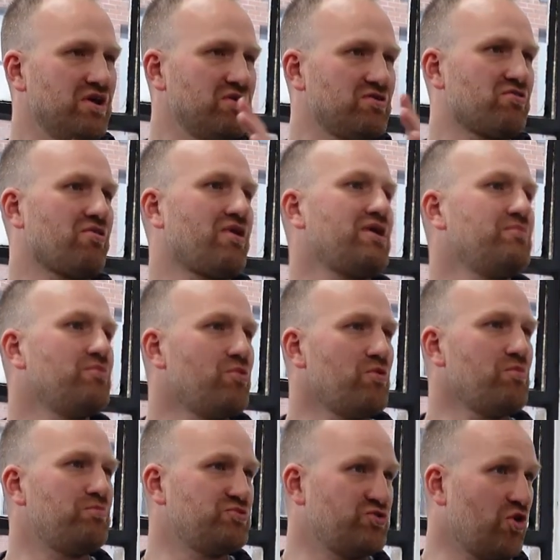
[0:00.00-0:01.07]
create more
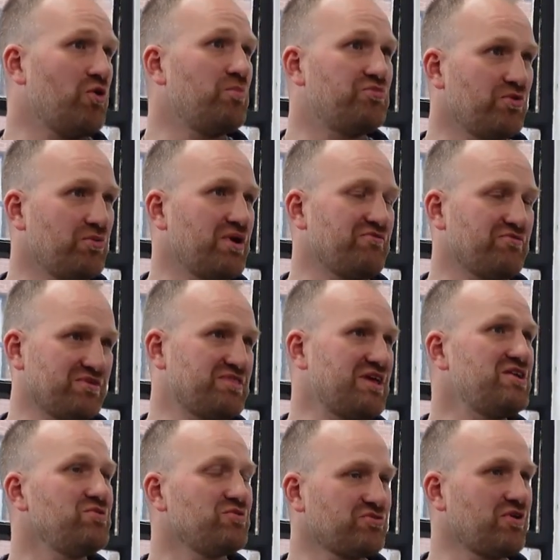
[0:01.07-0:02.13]
jobs or whatever,
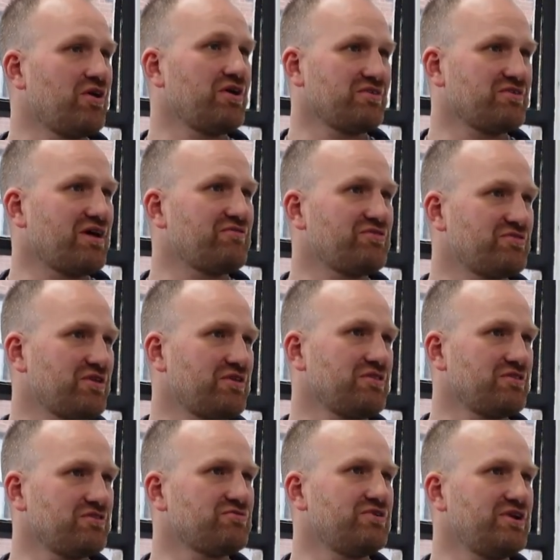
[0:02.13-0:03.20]
then you're starting to having
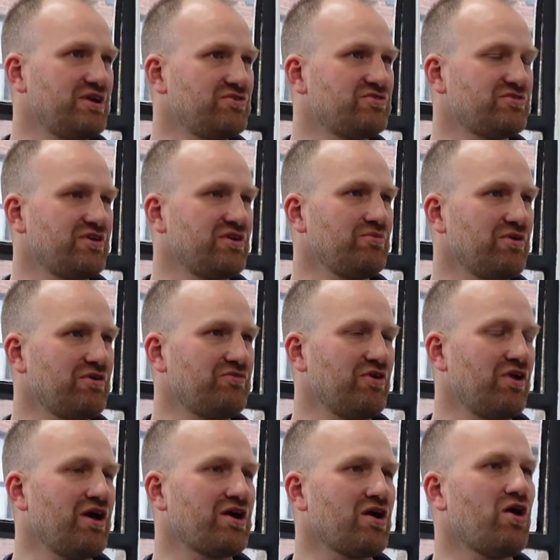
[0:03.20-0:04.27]
something that's really interesting. Where if you're
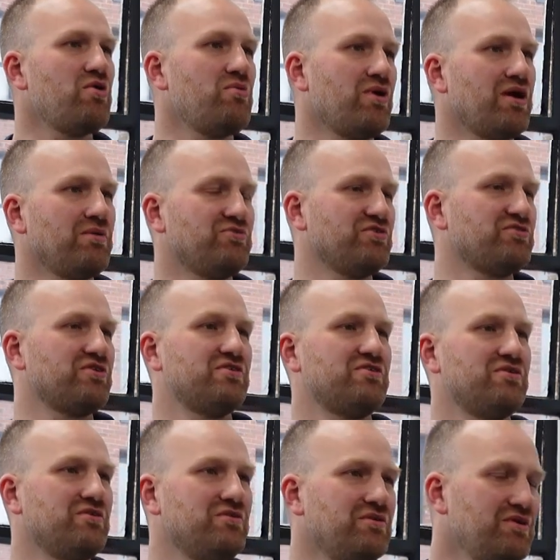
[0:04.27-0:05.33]
like, oh well, I'm just
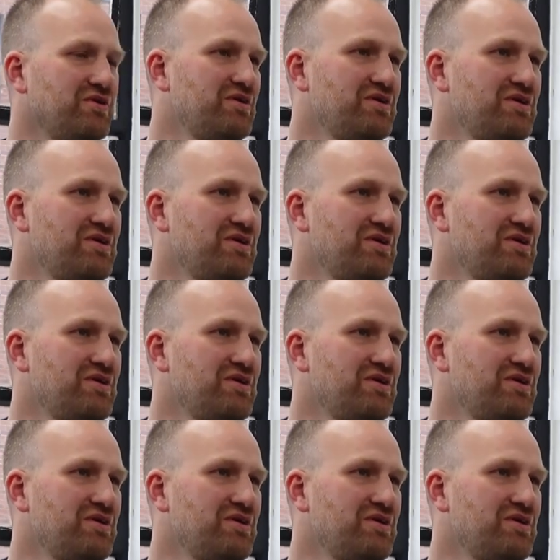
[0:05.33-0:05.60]
competing